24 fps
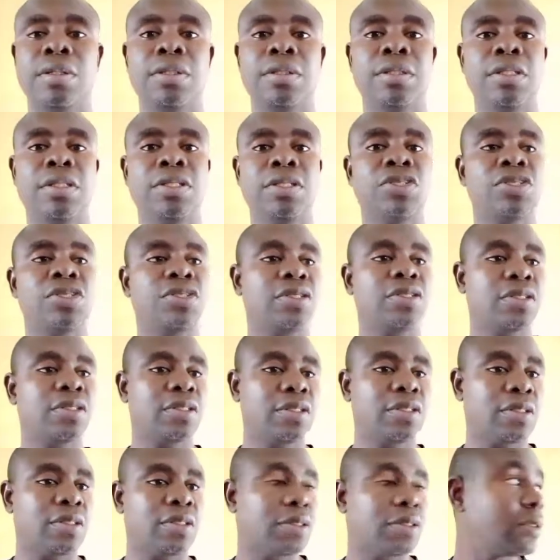It
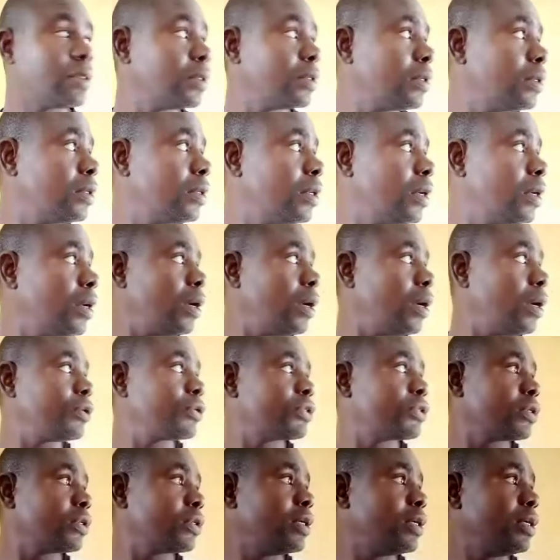is
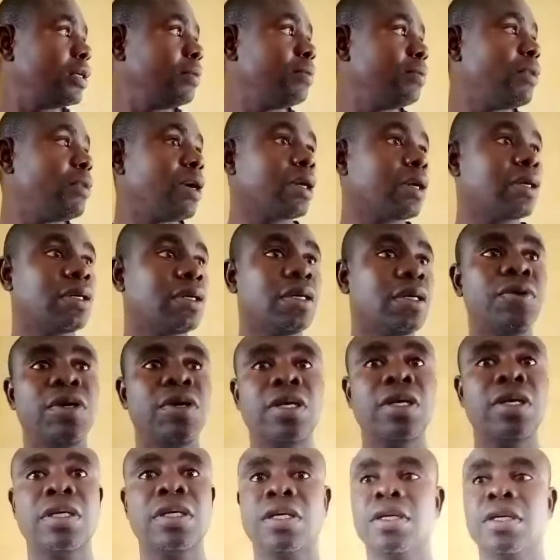also a mock
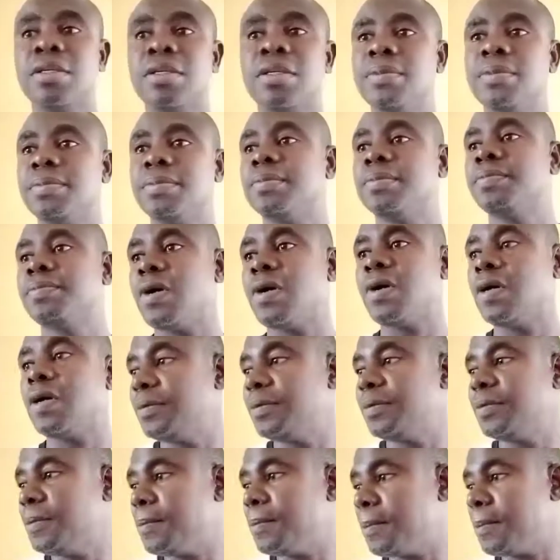heroic
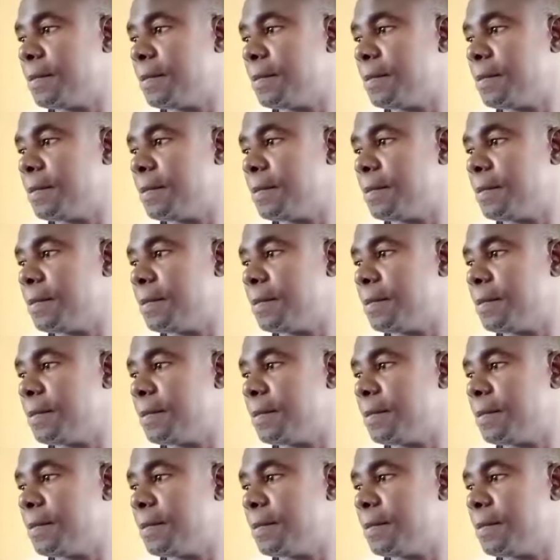poem,